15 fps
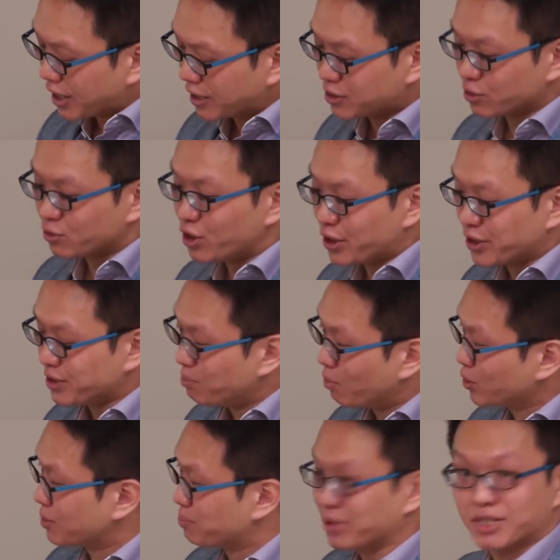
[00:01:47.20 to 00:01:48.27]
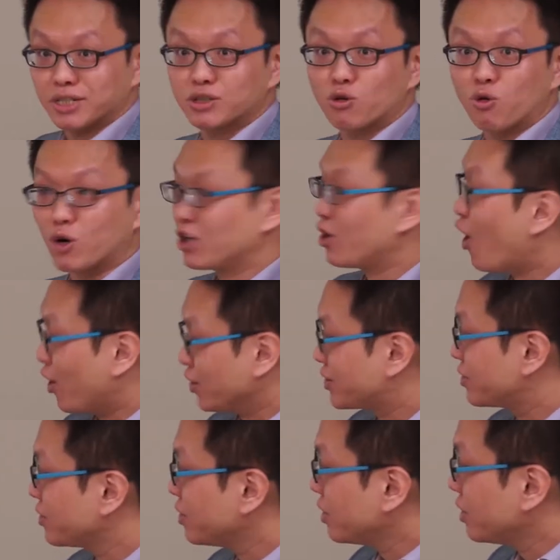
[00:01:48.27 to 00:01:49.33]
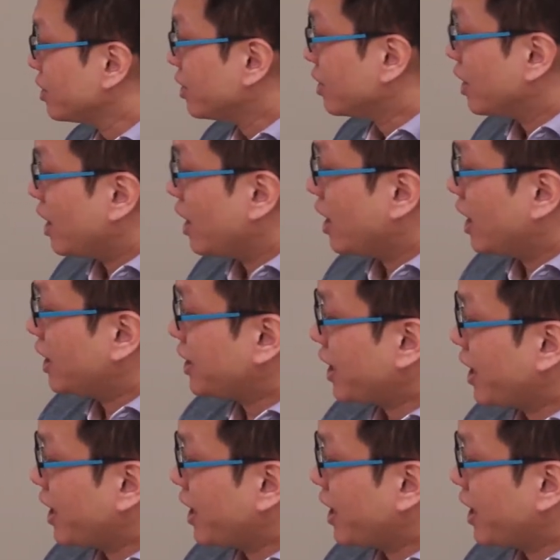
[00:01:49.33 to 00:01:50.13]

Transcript: as you learn in most business school class. At the